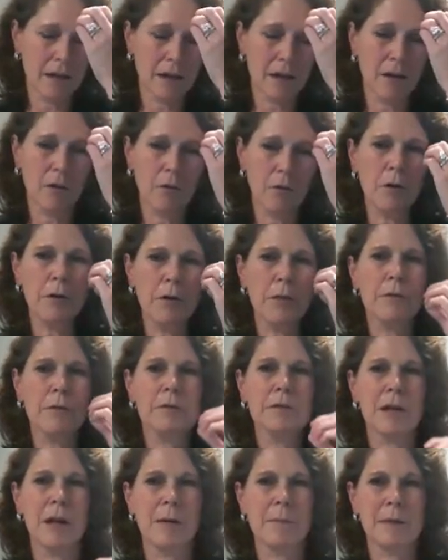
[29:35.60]

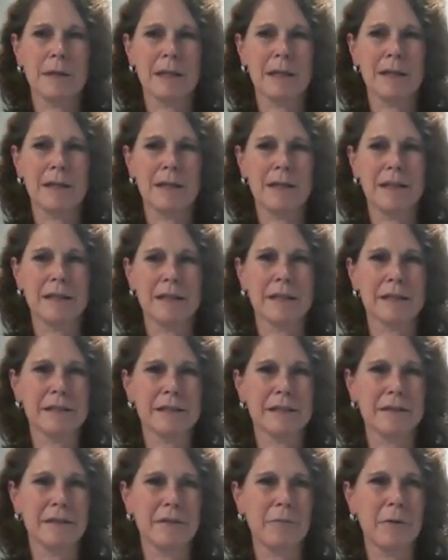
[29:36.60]
Orthosomnia
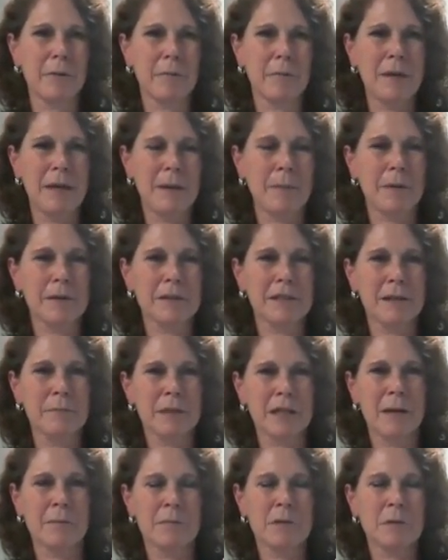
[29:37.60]
is what people
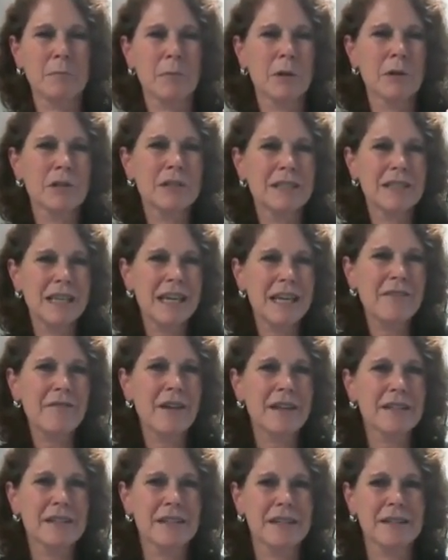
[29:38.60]
sometimes perceive
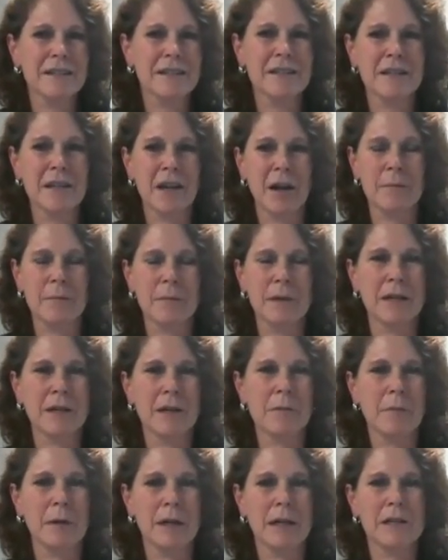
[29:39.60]
as
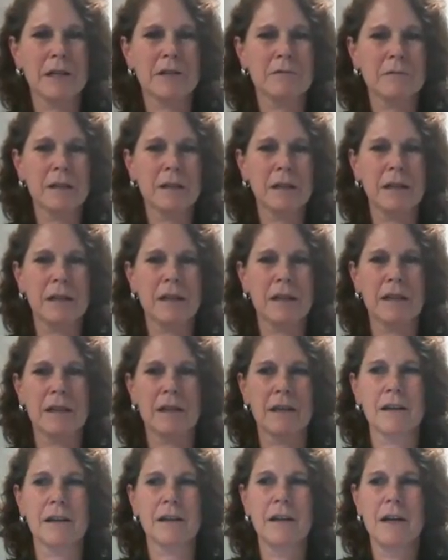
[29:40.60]
insomnia, but it's really
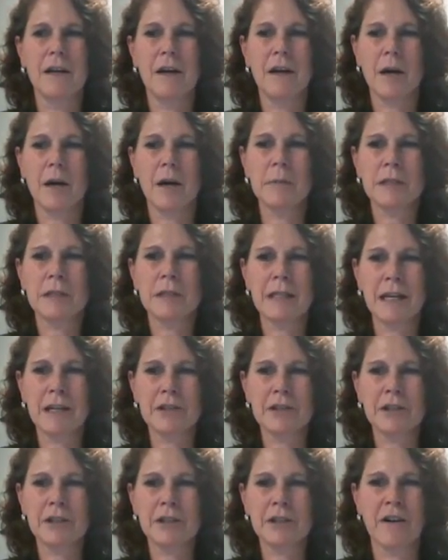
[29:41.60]
the
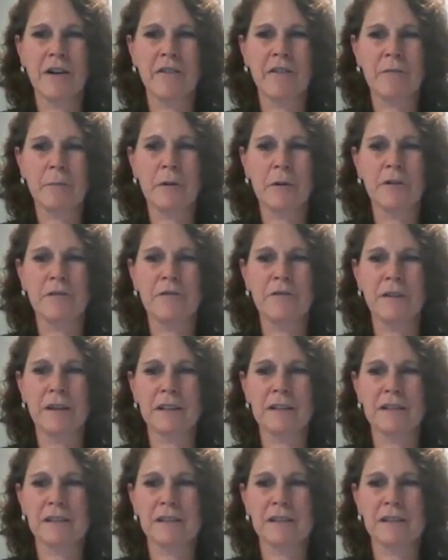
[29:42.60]
obsession of perfect